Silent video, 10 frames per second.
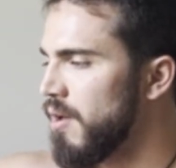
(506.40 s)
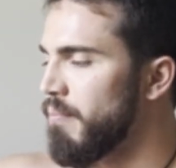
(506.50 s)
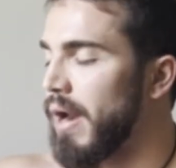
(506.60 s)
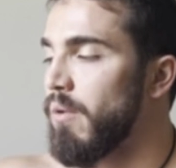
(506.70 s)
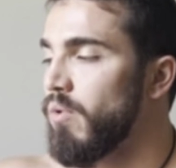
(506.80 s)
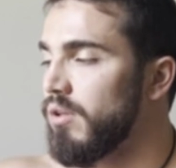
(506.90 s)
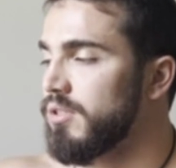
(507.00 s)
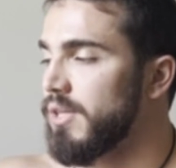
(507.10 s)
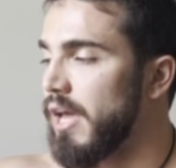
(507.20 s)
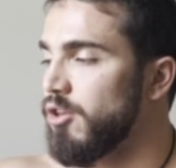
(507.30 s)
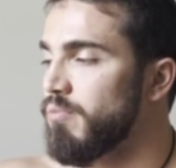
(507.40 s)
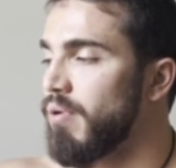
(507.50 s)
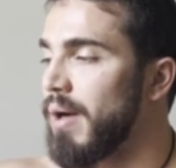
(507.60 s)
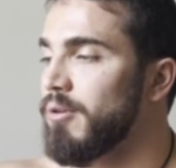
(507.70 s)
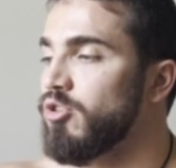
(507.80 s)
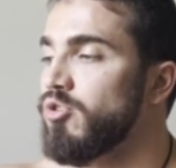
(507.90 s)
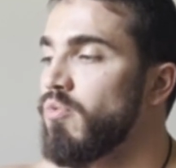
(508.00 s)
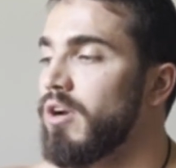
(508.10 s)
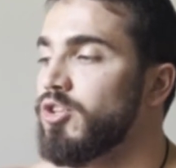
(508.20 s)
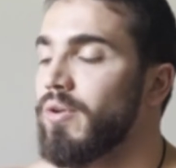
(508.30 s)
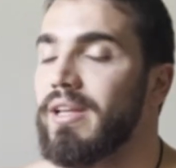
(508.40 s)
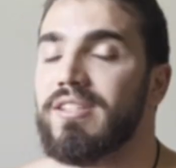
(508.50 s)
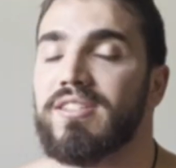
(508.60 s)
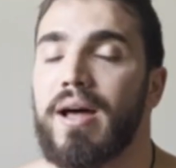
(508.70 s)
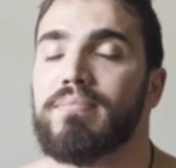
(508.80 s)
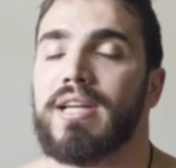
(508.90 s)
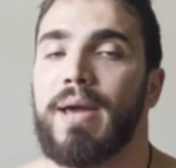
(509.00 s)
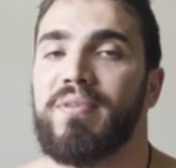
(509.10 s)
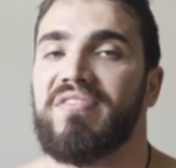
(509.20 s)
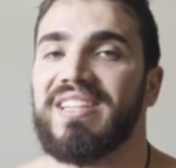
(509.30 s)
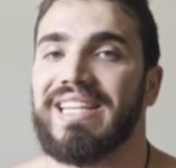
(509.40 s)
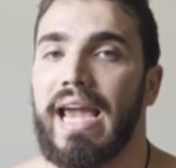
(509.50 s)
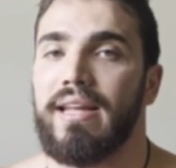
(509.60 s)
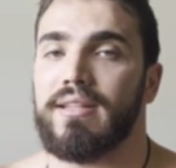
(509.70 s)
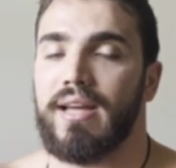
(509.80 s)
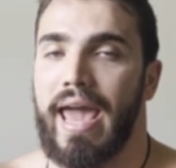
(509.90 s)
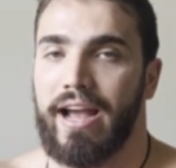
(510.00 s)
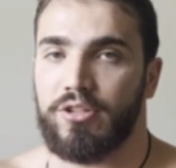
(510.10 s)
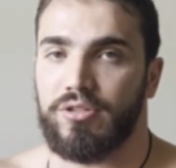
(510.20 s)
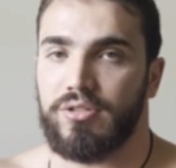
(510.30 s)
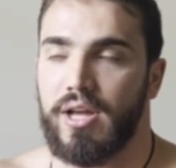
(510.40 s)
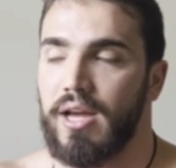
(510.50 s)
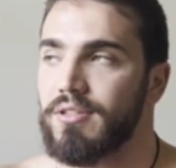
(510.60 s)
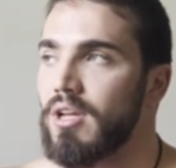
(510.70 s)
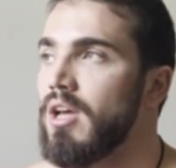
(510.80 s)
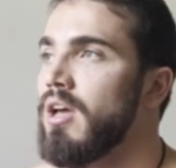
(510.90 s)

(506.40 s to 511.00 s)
But I will say you probably do want to train some type of gait exercise.